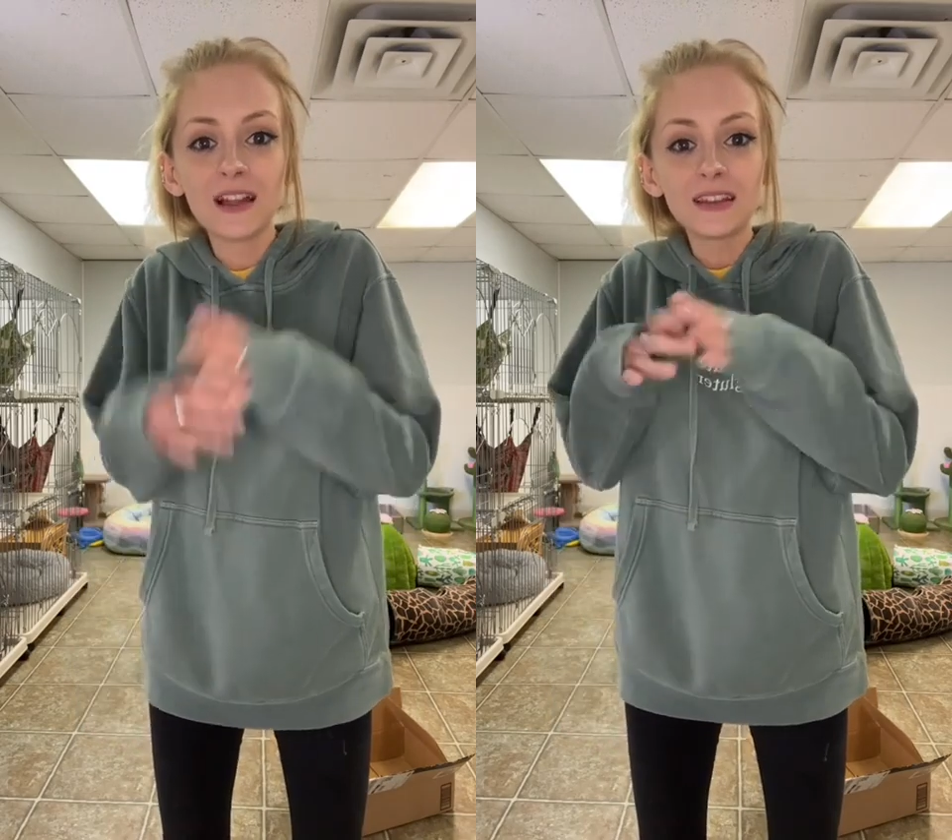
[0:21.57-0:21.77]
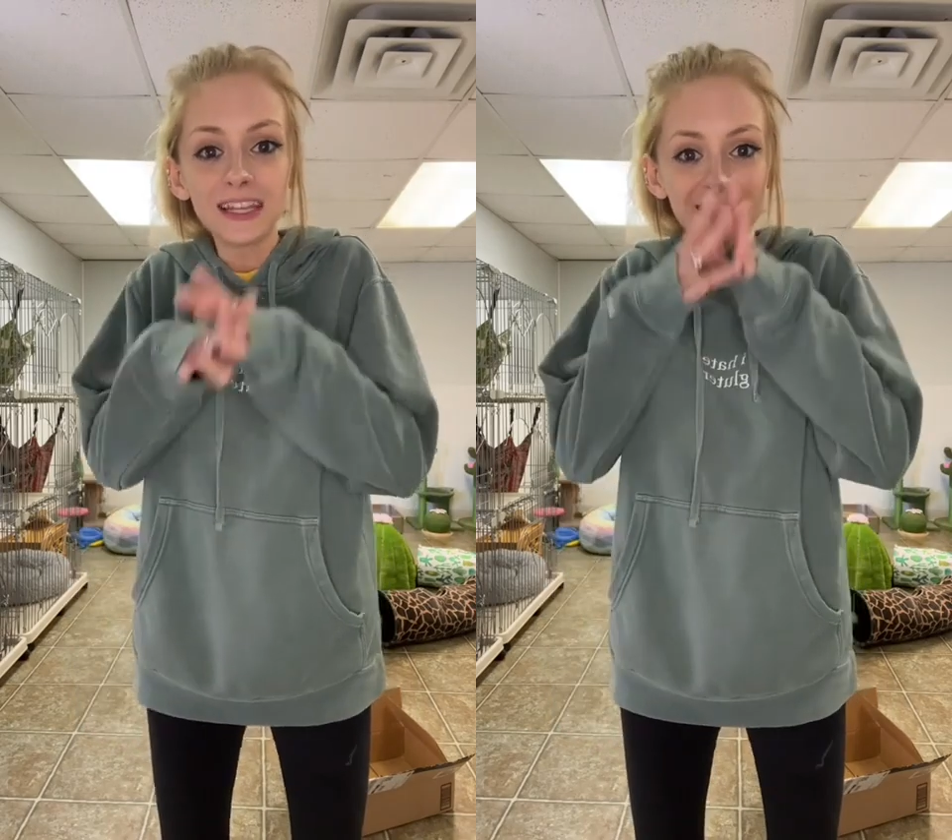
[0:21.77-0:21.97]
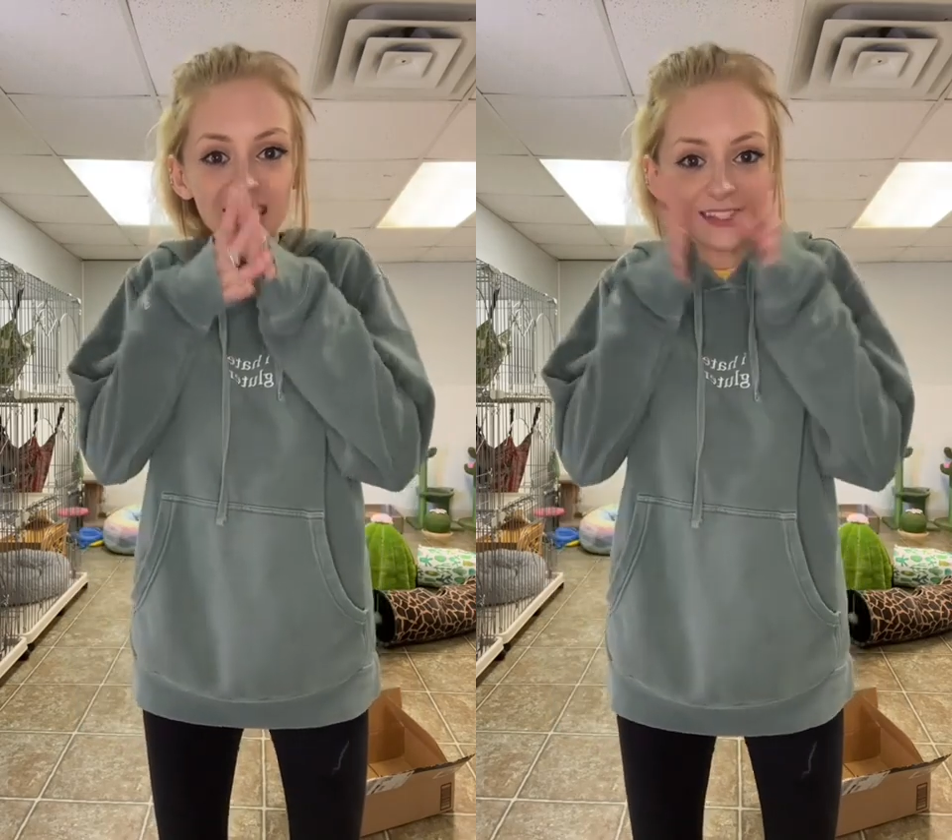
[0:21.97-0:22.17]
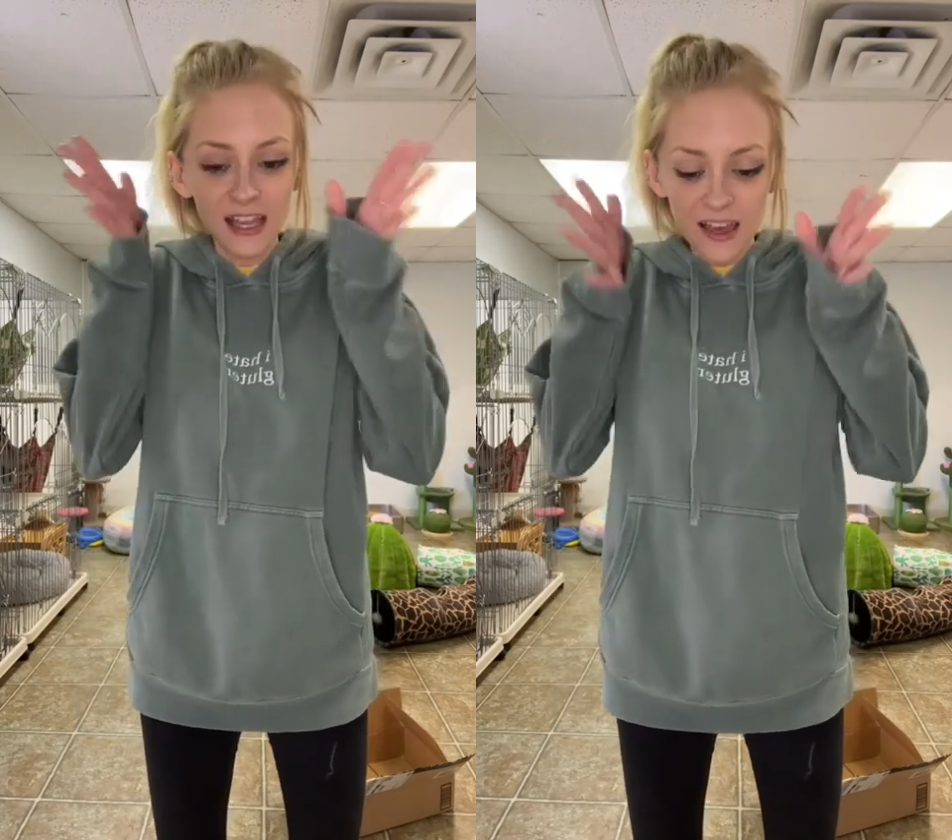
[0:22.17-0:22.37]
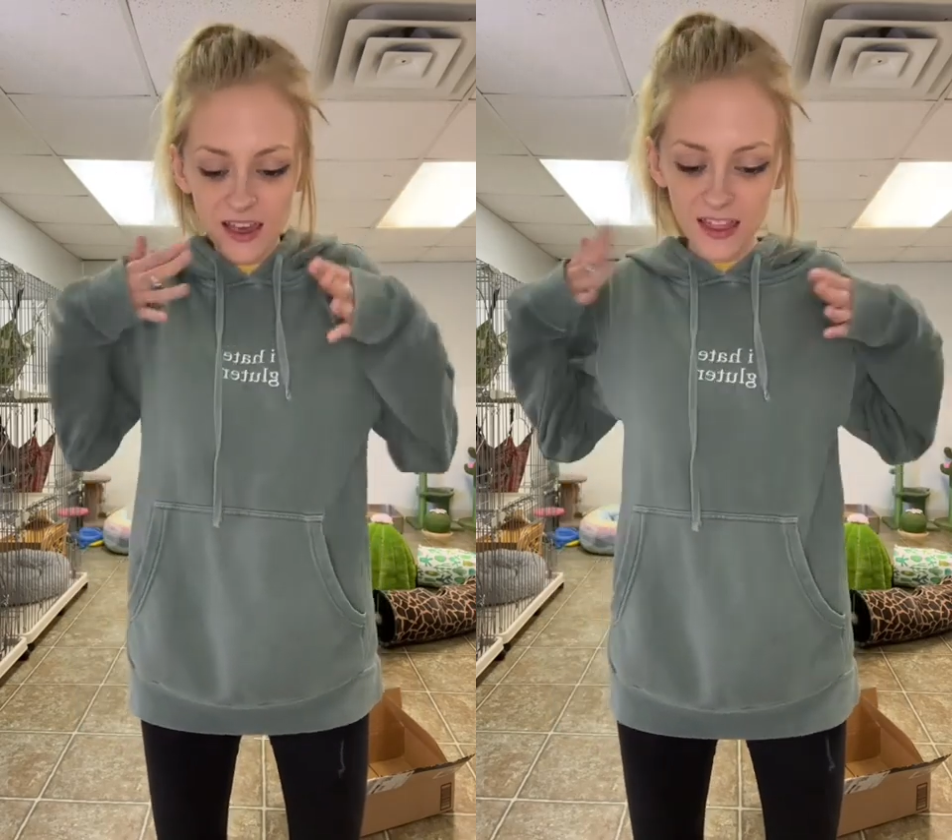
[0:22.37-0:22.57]
like, the
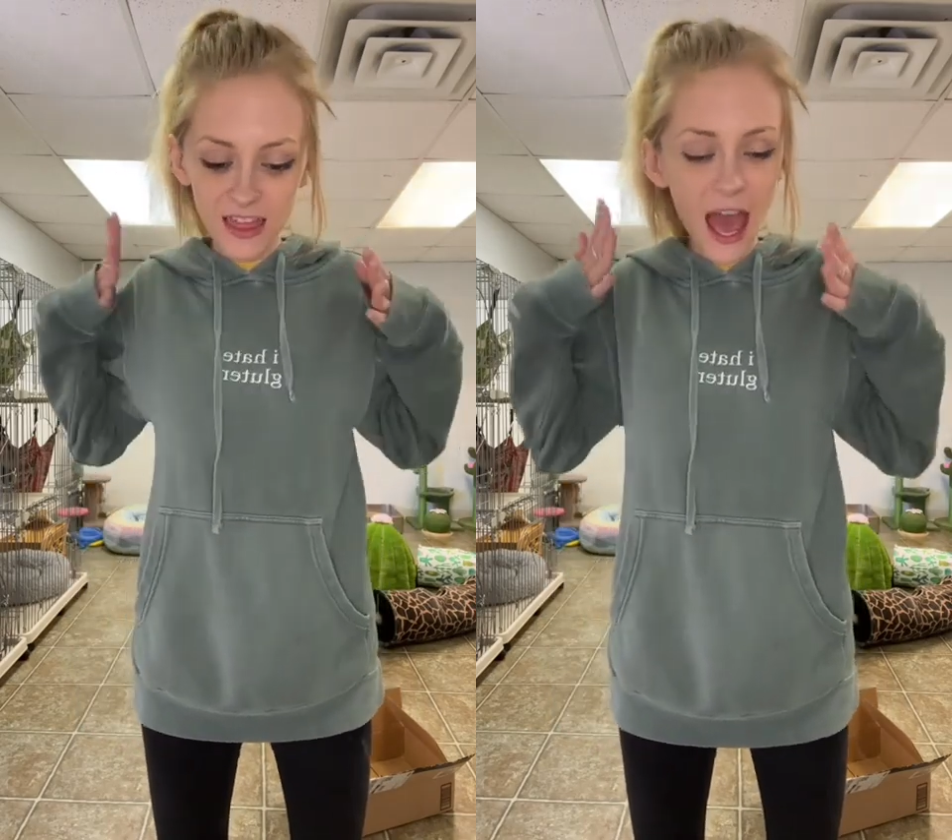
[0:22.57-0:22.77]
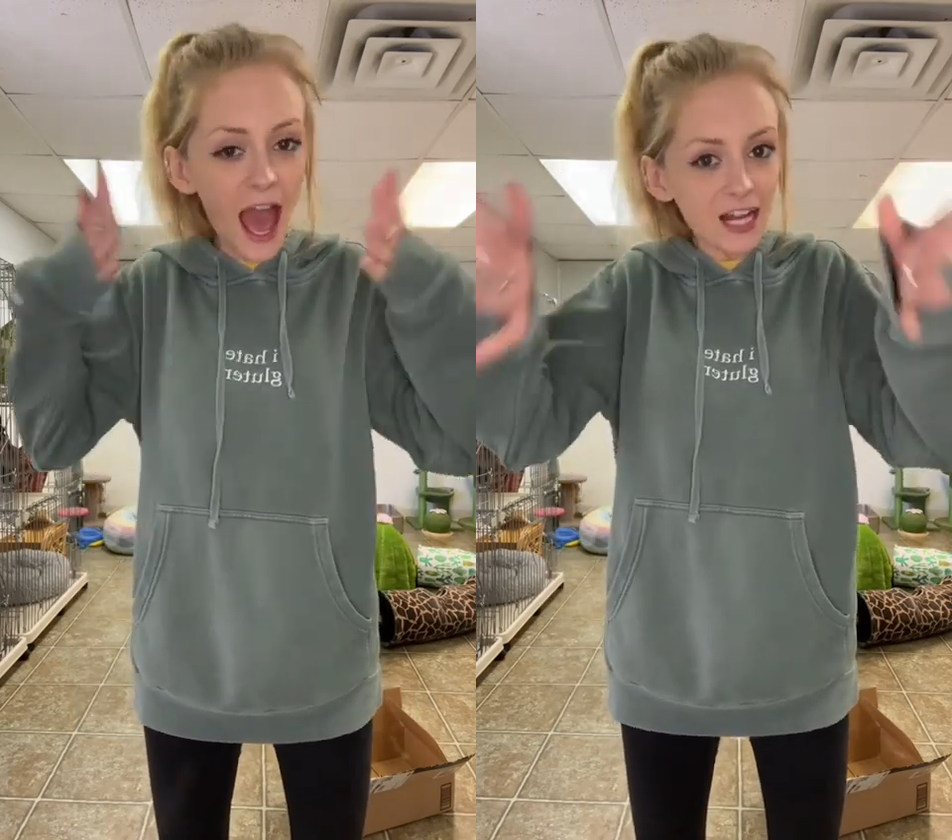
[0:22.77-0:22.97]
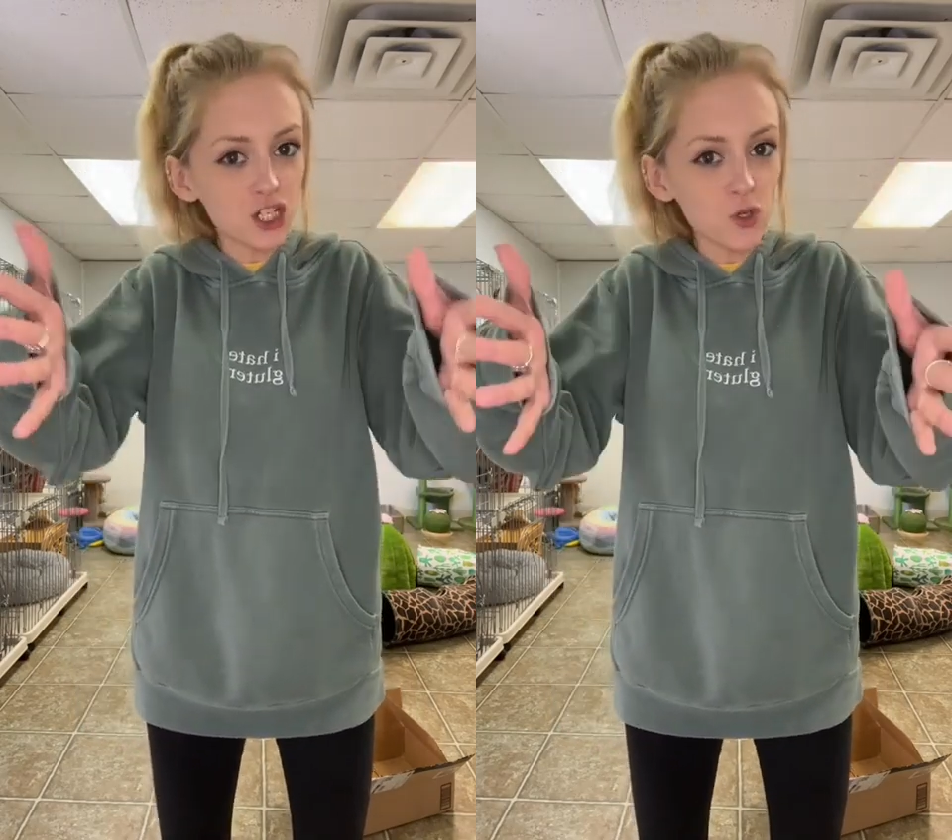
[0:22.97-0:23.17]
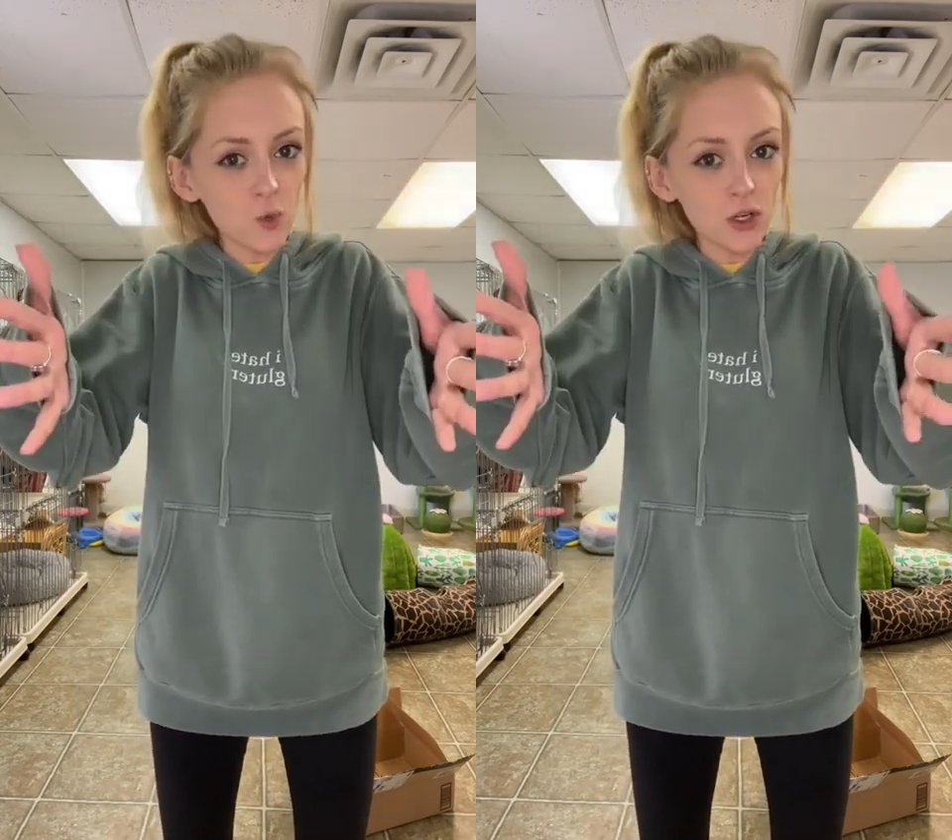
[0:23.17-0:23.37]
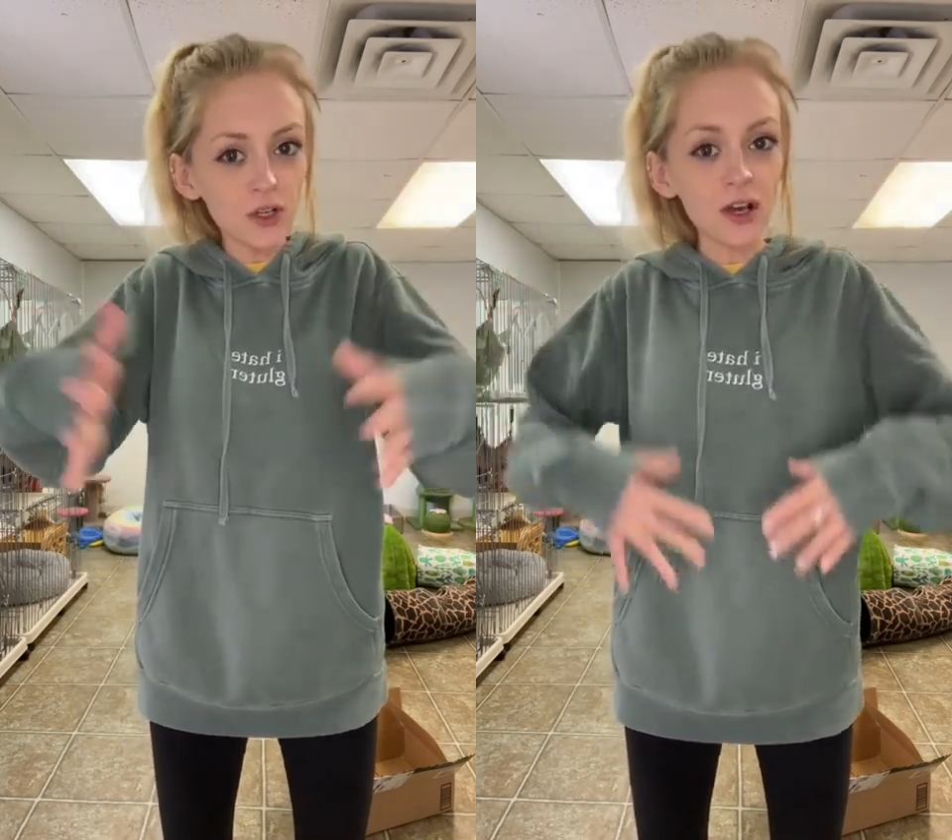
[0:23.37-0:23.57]

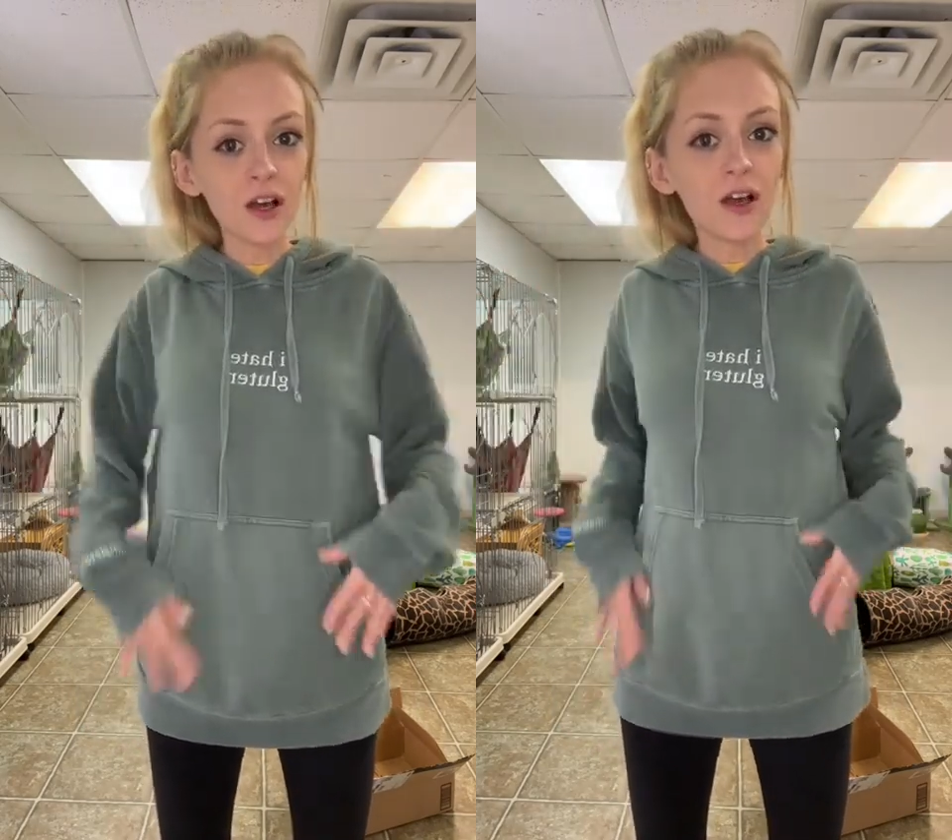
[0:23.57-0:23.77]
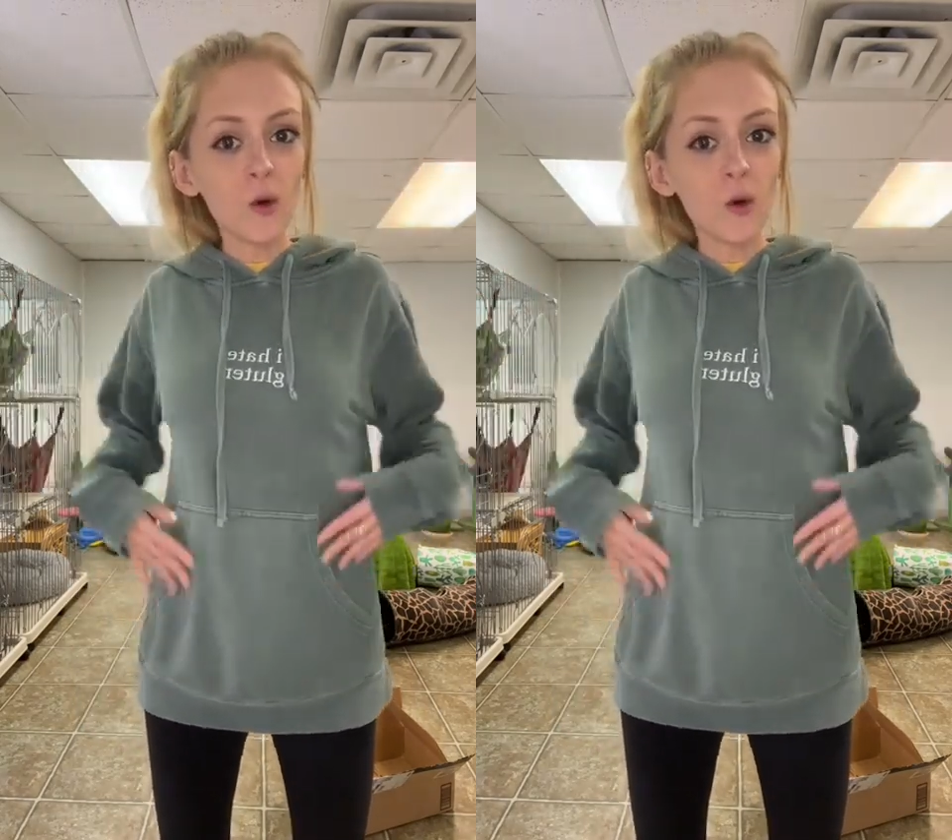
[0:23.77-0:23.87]
actual,